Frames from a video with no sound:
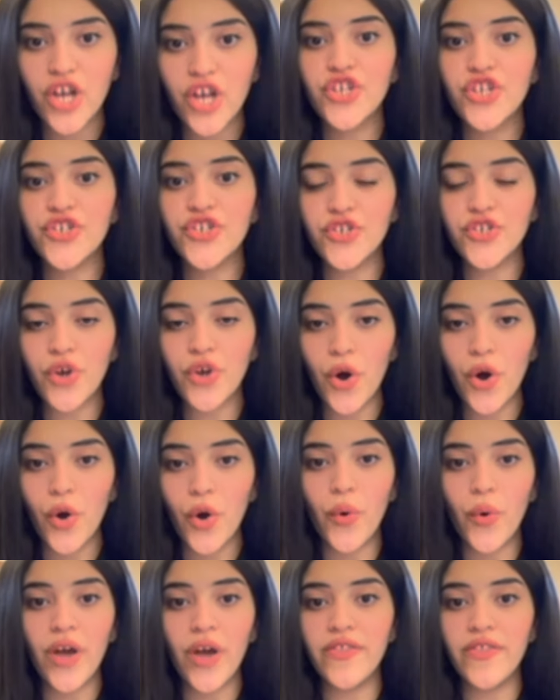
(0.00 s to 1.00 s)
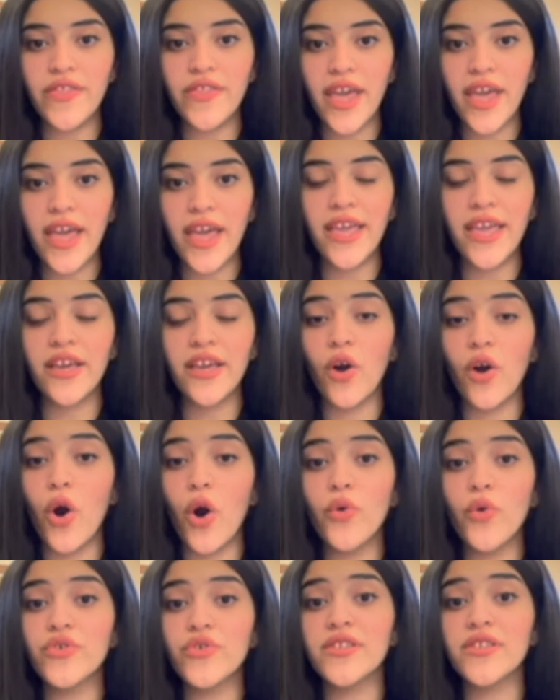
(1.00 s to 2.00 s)
so they
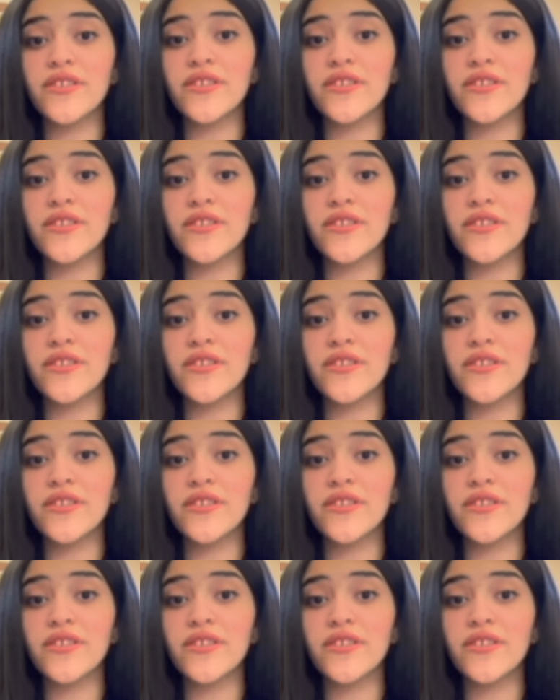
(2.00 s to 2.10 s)
caused